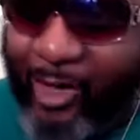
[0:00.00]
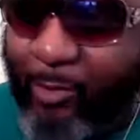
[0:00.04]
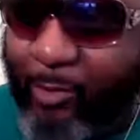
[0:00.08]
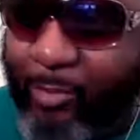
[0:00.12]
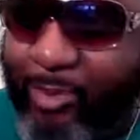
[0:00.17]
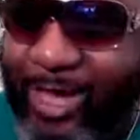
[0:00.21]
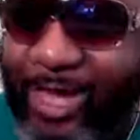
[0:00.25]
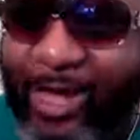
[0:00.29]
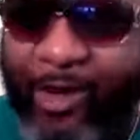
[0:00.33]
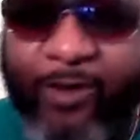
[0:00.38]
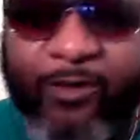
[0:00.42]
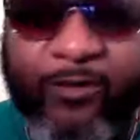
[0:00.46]
how
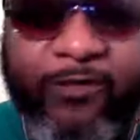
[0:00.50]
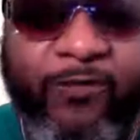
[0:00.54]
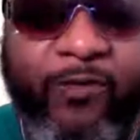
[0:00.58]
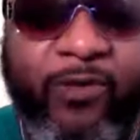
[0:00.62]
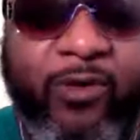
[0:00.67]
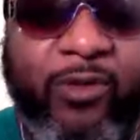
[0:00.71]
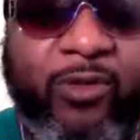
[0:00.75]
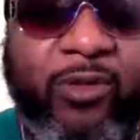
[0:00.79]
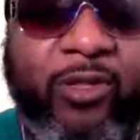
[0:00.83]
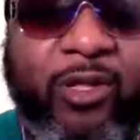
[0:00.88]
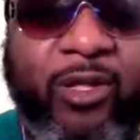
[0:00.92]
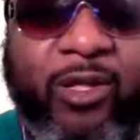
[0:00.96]

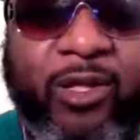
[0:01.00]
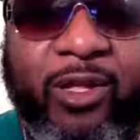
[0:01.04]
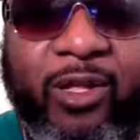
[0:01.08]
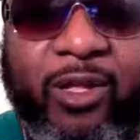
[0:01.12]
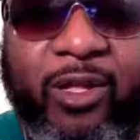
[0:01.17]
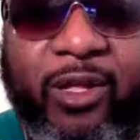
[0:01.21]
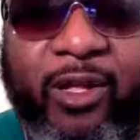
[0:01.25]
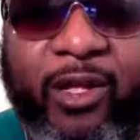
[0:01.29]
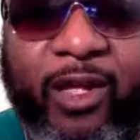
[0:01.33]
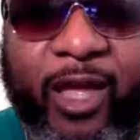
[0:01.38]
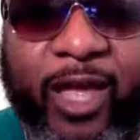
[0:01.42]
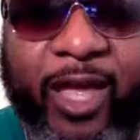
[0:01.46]
powerful
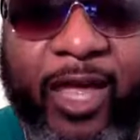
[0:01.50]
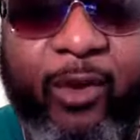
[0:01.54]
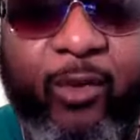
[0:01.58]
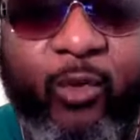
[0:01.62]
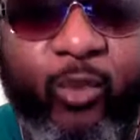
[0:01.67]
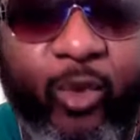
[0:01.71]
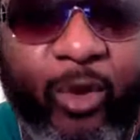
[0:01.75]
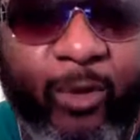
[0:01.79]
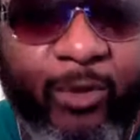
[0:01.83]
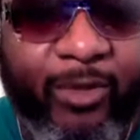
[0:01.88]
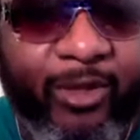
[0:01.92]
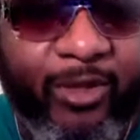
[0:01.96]
a
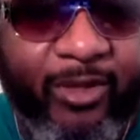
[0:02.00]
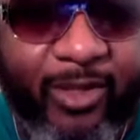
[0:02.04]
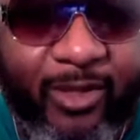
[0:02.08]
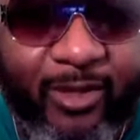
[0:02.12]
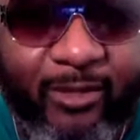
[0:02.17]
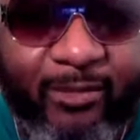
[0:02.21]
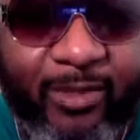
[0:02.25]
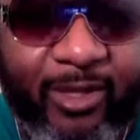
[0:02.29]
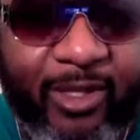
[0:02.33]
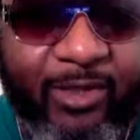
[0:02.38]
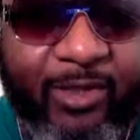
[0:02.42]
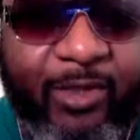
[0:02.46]
woman
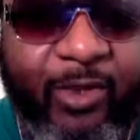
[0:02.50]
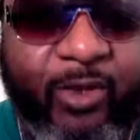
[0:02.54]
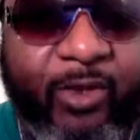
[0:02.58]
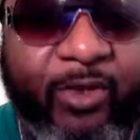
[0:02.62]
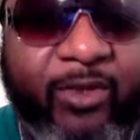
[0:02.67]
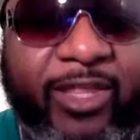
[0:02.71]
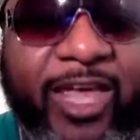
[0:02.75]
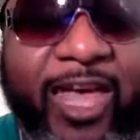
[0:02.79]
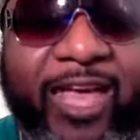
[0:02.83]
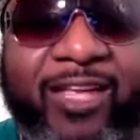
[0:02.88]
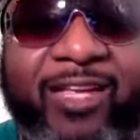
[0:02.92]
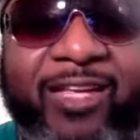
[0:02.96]
can be,
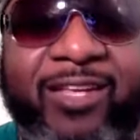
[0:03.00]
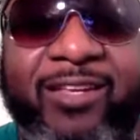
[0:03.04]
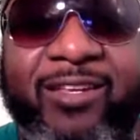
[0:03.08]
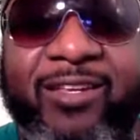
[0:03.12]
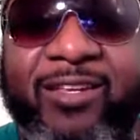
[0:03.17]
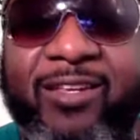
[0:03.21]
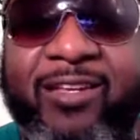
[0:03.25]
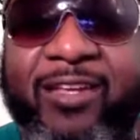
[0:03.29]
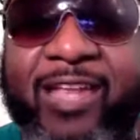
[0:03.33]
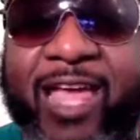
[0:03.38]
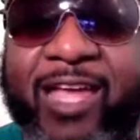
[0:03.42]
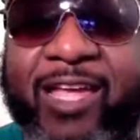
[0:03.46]
though, that
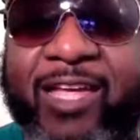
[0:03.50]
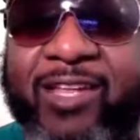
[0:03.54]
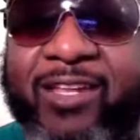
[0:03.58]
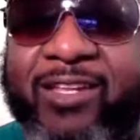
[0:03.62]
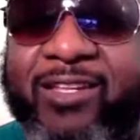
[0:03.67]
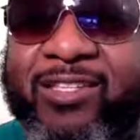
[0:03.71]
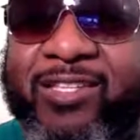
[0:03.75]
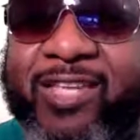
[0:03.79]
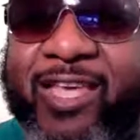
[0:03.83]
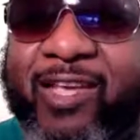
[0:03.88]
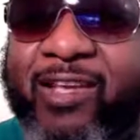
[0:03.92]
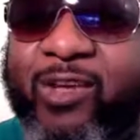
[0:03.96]

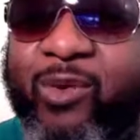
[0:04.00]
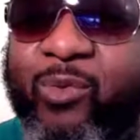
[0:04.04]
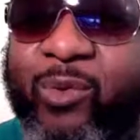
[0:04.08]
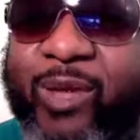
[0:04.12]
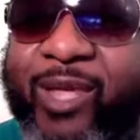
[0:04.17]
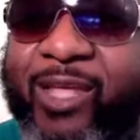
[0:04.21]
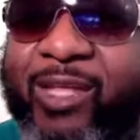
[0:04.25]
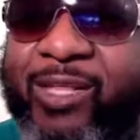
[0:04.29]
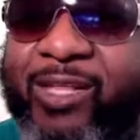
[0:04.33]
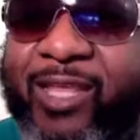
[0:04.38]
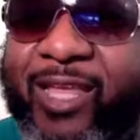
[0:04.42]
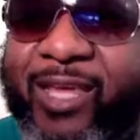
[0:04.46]
can take
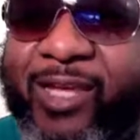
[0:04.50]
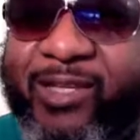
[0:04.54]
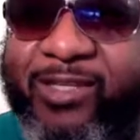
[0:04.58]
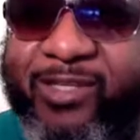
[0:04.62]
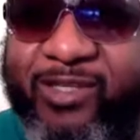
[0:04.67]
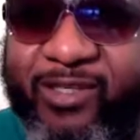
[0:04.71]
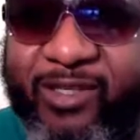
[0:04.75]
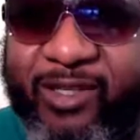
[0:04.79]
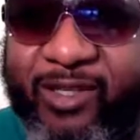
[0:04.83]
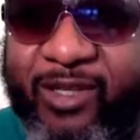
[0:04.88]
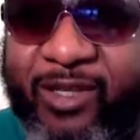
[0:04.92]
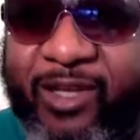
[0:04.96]
away a
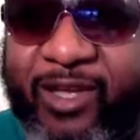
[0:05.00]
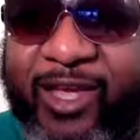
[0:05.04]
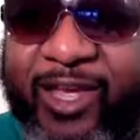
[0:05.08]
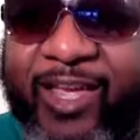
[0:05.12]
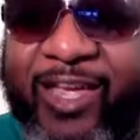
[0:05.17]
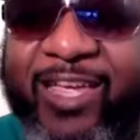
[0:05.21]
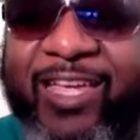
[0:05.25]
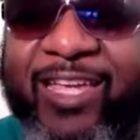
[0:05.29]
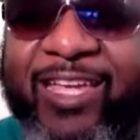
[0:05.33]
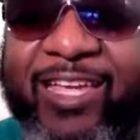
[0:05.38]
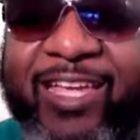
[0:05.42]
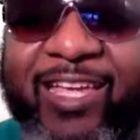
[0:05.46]
legacy.
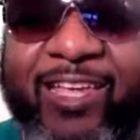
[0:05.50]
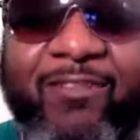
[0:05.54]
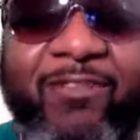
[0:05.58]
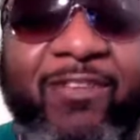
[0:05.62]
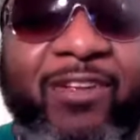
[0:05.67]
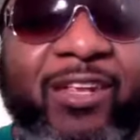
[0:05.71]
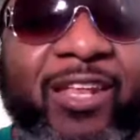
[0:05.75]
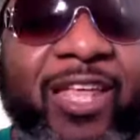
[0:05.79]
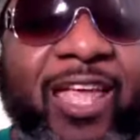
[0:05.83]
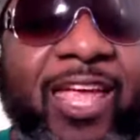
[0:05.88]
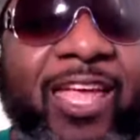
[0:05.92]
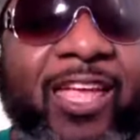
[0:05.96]

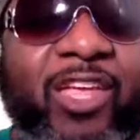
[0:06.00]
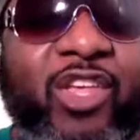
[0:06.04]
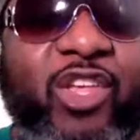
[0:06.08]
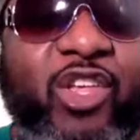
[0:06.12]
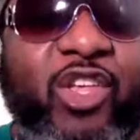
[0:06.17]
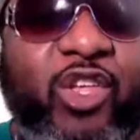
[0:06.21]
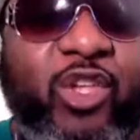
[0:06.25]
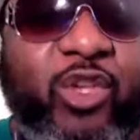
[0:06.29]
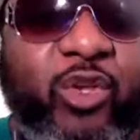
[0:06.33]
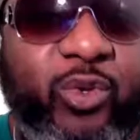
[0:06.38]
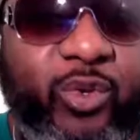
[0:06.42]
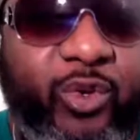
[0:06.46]
Even a
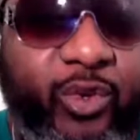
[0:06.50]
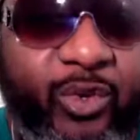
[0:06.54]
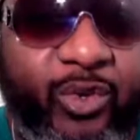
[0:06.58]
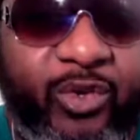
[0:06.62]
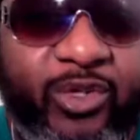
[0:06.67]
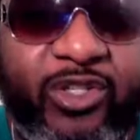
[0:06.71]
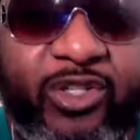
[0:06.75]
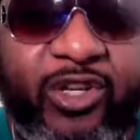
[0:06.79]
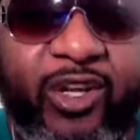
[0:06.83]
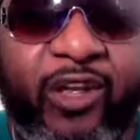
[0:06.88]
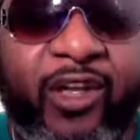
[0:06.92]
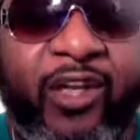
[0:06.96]

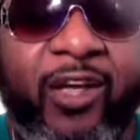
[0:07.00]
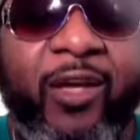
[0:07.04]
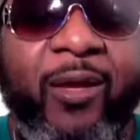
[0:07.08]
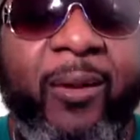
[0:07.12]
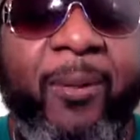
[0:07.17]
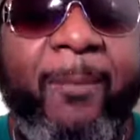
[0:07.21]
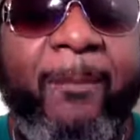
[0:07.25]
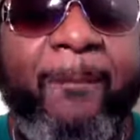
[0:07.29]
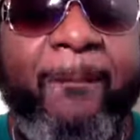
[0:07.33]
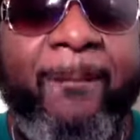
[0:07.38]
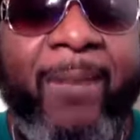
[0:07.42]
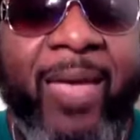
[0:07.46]
huge,
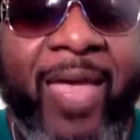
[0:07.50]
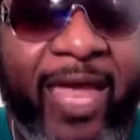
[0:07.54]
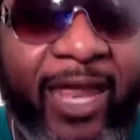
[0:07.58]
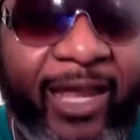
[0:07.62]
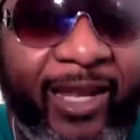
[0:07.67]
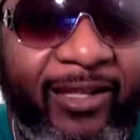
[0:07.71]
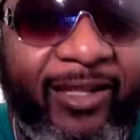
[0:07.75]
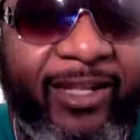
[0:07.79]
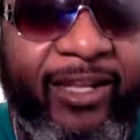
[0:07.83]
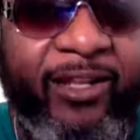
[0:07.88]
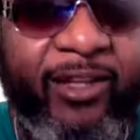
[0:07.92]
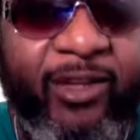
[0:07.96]

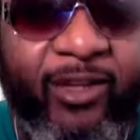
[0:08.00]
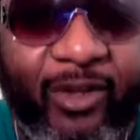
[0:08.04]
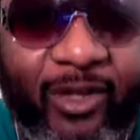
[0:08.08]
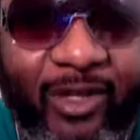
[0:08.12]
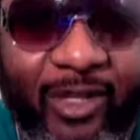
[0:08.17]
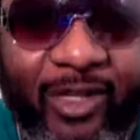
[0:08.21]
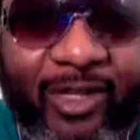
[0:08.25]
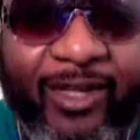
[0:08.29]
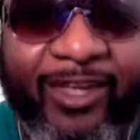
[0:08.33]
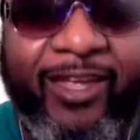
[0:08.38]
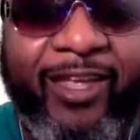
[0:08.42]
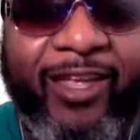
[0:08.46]

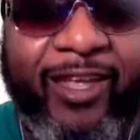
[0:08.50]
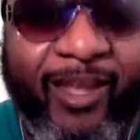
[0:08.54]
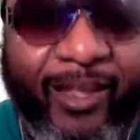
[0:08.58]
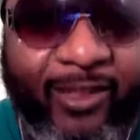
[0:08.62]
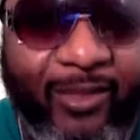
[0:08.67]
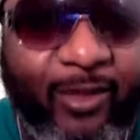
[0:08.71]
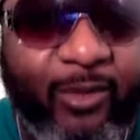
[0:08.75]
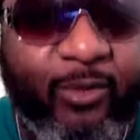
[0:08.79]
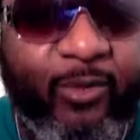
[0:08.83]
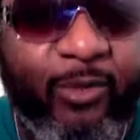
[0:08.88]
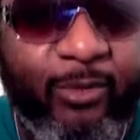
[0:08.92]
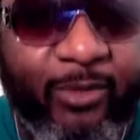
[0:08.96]
manly-looking
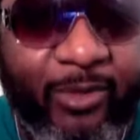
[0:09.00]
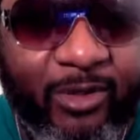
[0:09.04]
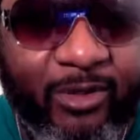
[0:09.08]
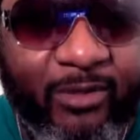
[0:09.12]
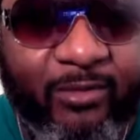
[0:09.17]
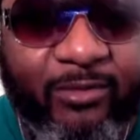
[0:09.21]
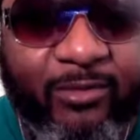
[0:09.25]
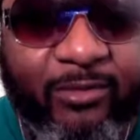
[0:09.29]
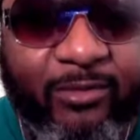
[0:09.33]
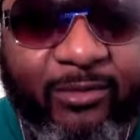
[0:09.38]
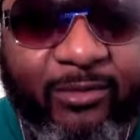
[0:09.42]
heathen woman.